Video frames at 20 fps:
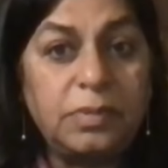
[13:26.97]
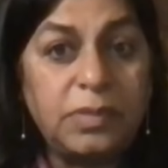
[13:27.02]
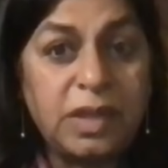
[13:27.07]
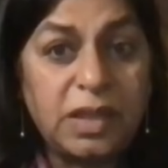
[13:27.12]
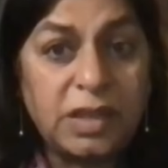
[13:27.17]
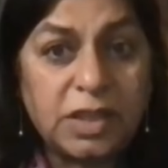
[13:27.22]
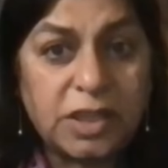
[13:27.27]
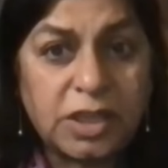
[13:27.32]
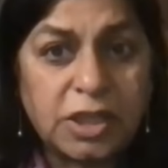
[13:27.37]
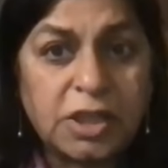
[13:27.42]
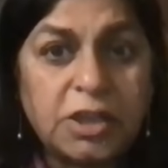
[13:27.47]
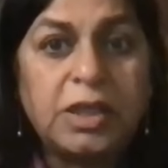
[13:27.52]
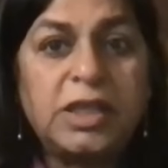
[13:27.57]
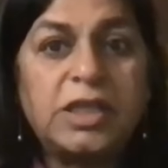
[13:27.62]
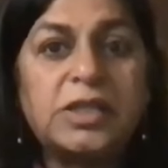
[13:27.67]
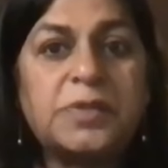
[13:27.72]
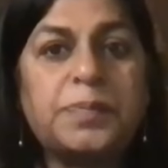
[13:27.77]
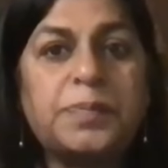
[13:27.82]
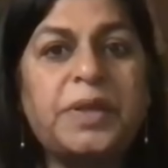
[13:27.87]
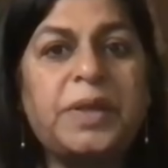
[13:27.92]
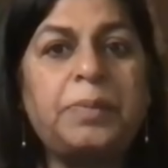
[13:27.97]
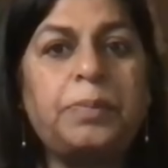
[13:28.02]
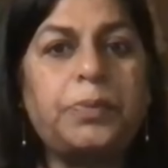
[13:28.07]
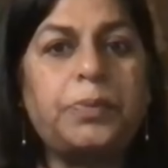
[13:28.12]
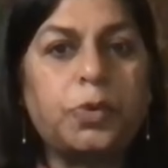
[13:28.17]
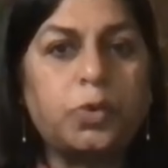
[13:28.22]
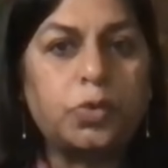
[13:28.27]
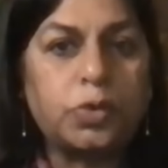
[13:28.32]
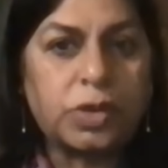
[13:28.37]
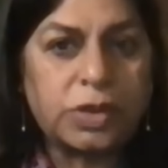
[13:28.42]
he's been
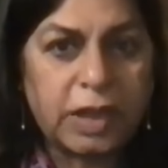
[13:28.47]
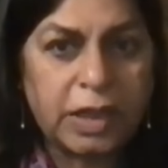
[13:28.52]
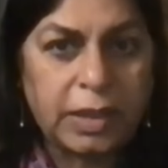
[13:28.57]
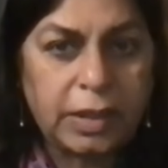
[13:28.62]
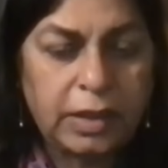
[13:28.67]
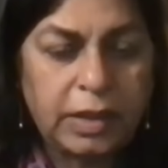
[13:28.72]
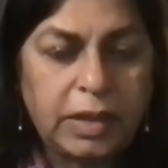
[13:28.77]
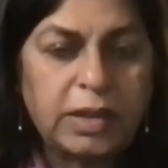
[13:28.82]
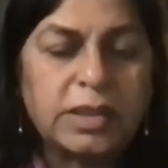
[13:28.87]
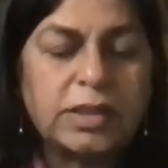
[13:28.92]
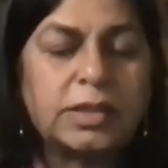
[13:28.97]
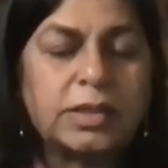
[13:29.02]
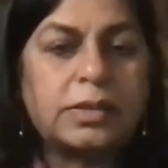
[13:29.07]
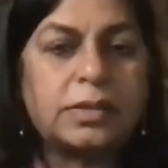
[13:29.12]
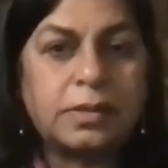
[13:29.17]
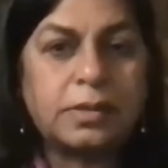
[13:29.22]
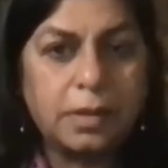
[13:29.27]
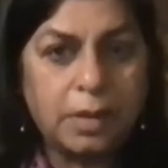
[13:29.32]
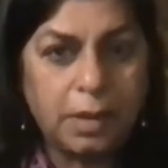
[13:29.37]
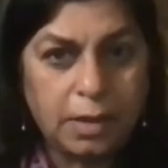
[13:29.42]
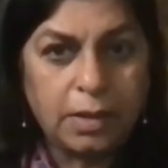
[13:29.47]
brutal, he's,